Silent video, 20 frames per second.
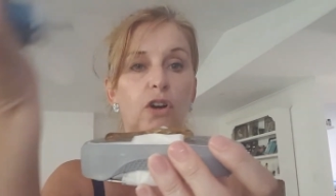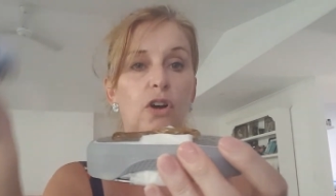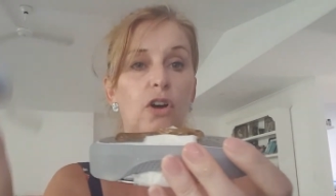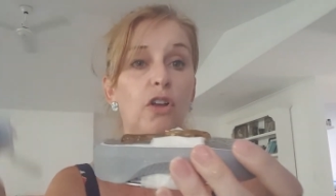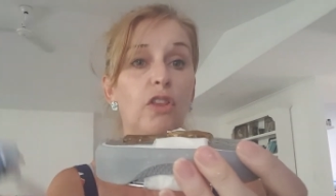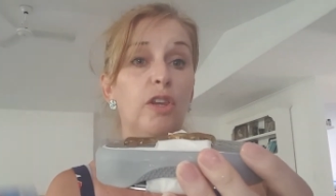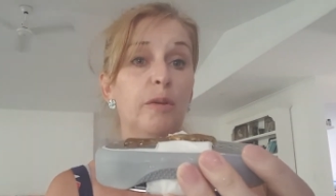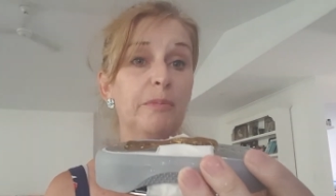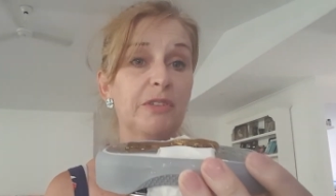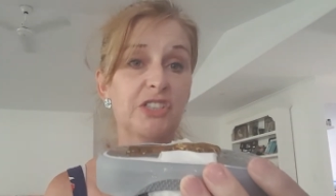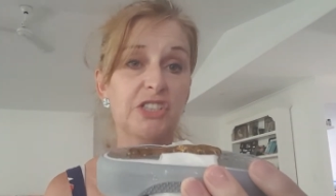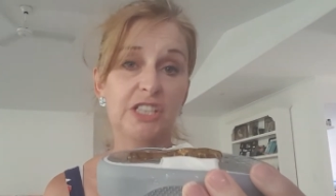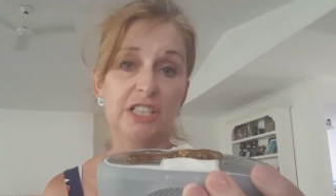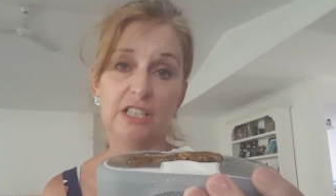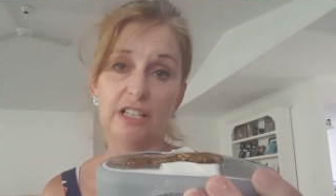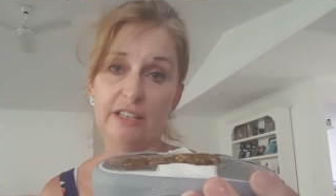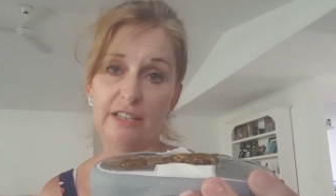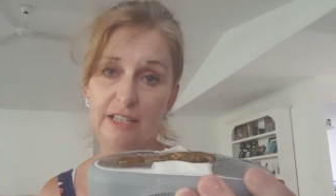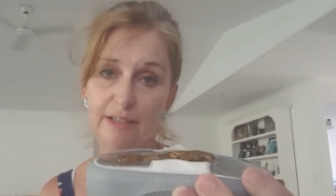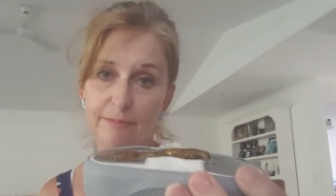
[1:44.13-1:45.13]
on the machine
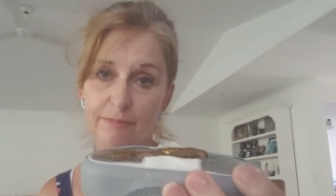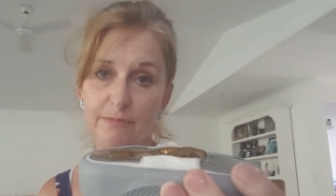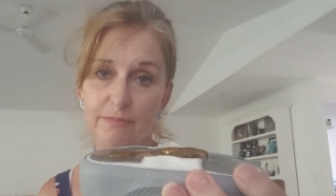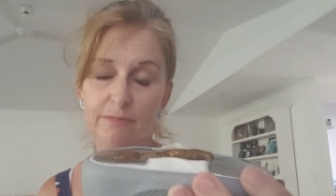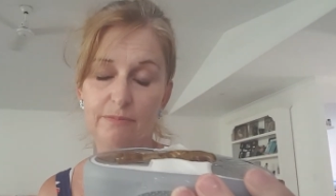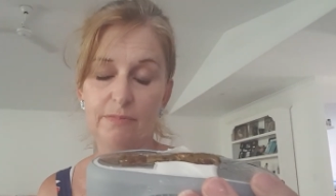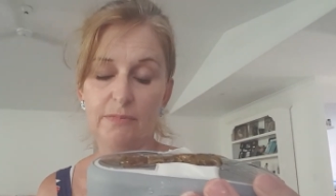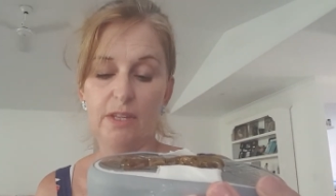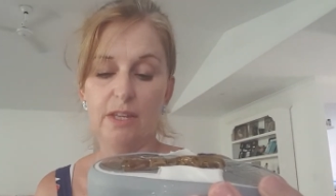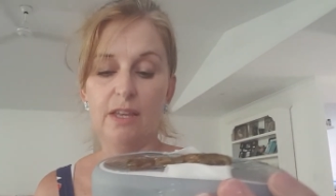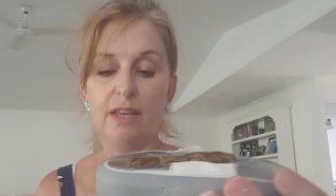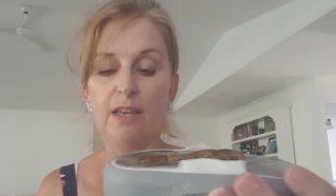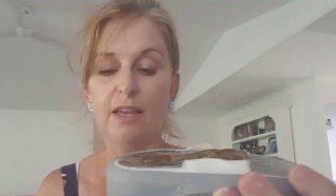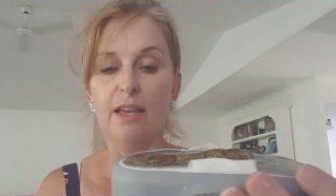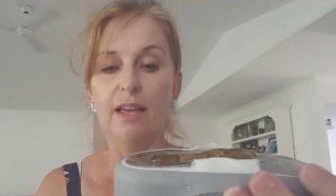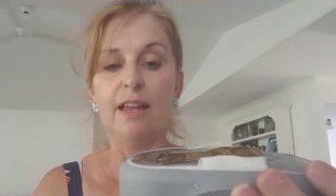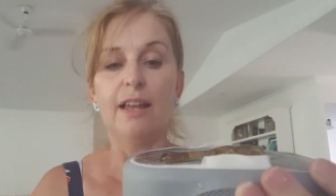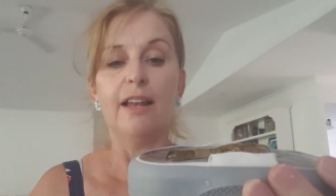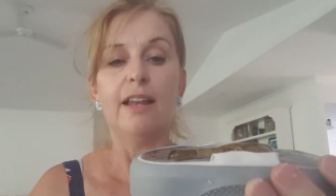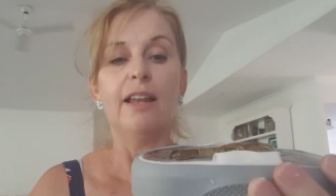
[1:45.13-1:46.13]
like that
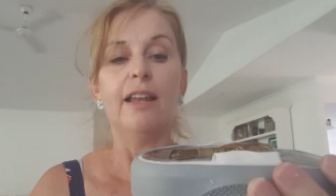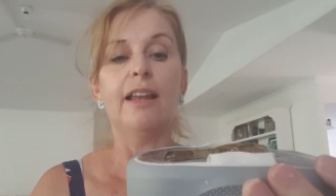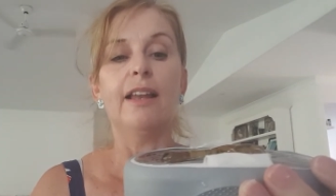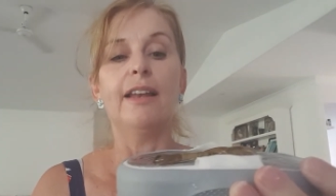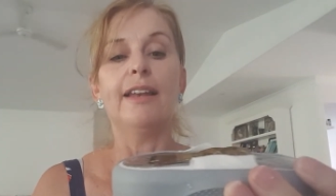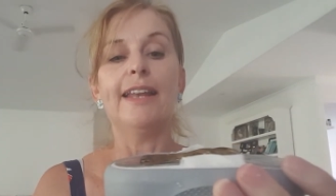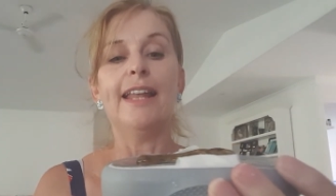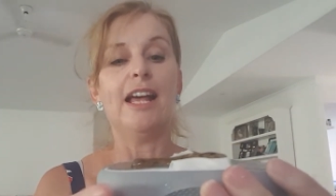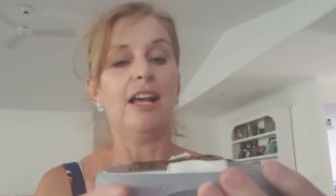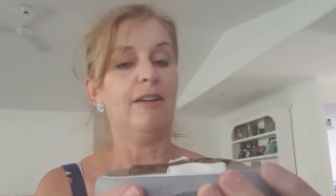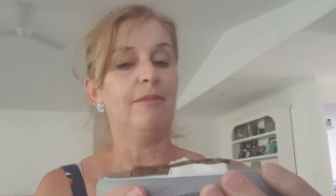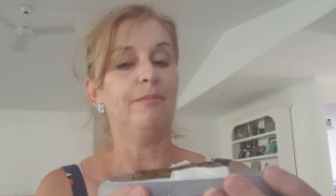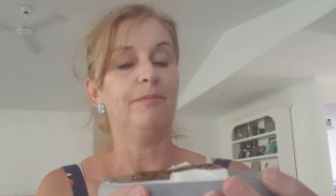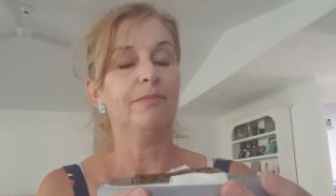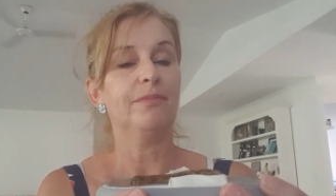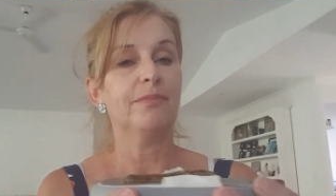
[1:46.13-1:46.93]
now